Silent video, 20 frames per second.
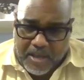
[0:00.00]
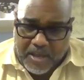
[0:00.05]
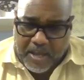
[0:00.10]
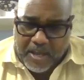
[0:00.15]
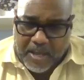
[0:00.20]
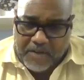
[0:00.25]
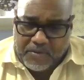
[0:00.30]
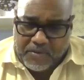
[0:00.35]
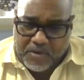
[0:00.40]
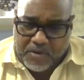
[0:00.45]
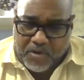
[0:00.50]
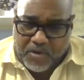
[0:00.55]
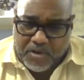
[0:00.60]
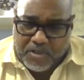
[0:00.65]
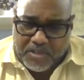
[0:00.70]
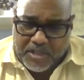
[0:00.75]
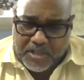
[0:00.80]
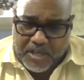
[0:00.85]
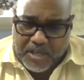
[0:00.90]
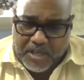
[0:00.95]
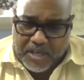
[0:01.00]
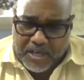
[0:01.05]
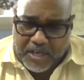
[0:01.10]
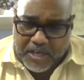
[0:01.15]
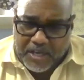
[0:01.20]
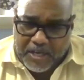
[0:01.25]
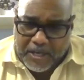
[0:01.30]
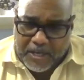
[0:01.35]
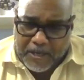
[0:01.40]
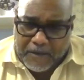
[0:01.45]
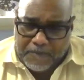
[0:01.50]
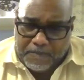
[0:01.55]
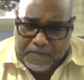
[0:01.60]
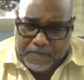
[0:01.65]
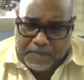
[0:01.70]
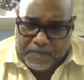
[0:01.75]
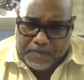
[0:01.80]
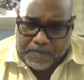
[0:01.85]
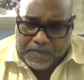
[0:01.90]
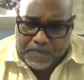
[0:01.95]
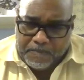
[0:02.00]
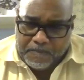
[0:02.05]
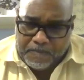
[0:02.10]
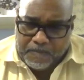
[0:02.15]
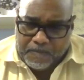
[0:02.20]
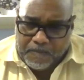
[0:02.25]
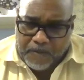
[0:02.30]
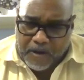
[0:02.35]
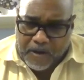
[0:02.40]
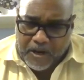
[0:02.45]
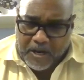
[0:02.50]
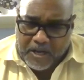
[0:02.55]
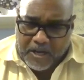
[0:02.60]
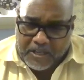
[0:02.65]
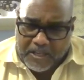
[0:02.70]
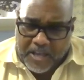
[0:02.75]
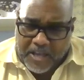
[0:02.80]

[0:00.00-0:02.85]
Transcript: And of course, uh, um, uh,